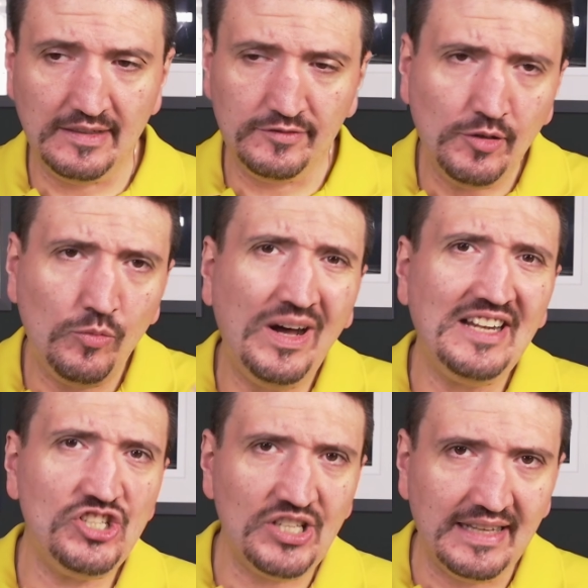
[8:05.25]
So from
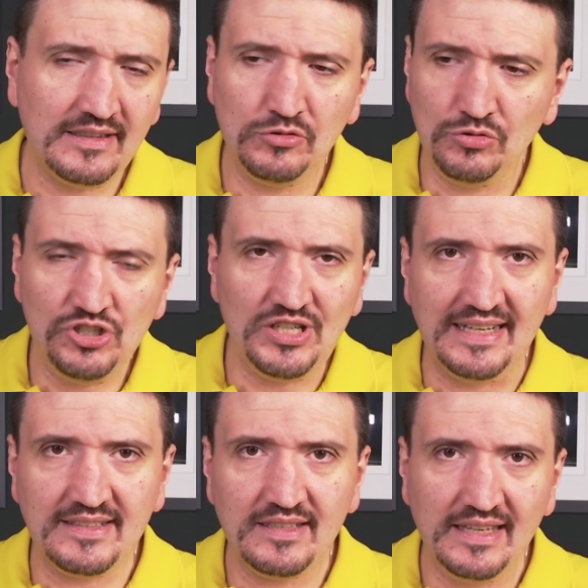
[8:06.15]
one shot, two
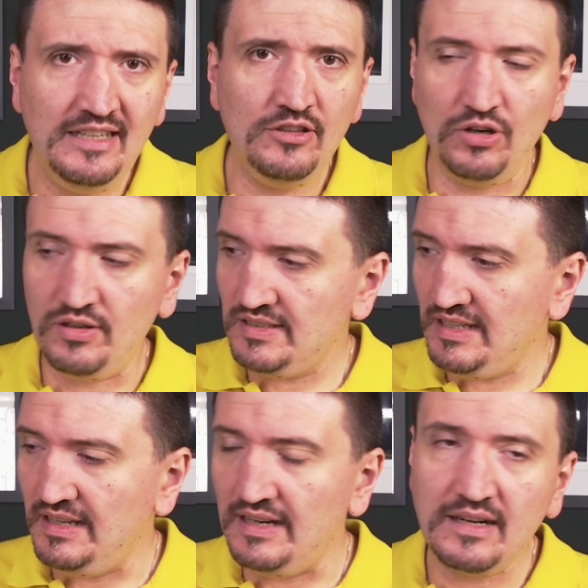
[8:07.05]
shots indoors
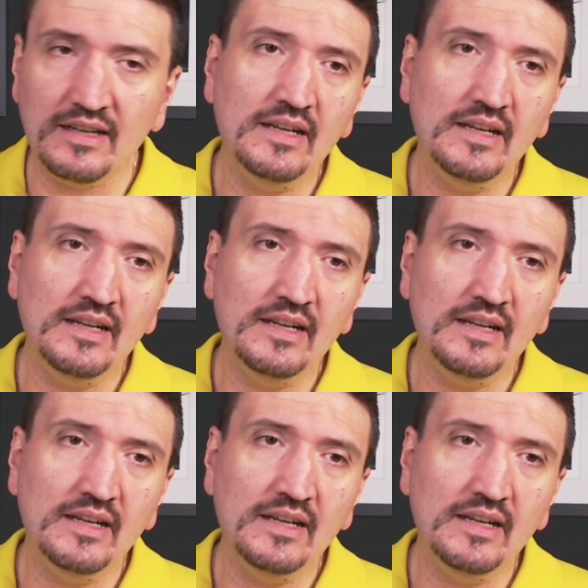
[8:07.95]
here,